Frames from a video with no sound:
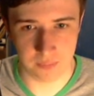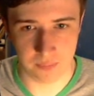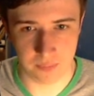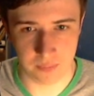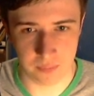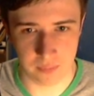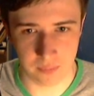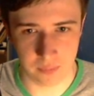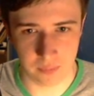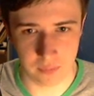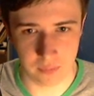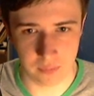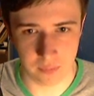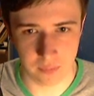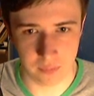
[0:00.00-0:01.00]

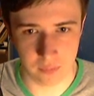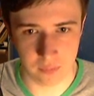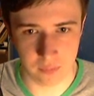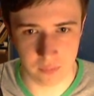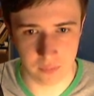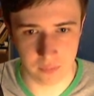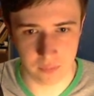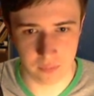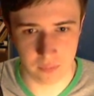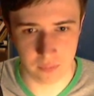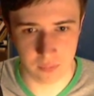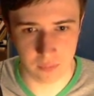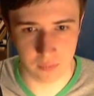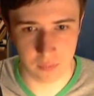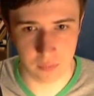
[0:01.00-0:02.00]

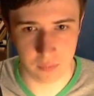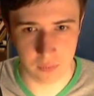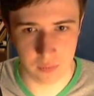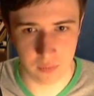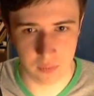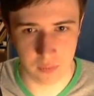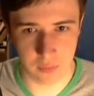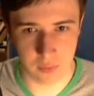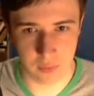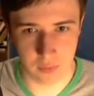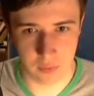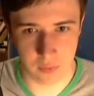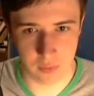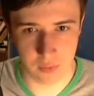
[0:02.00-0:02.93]
(no one is talking)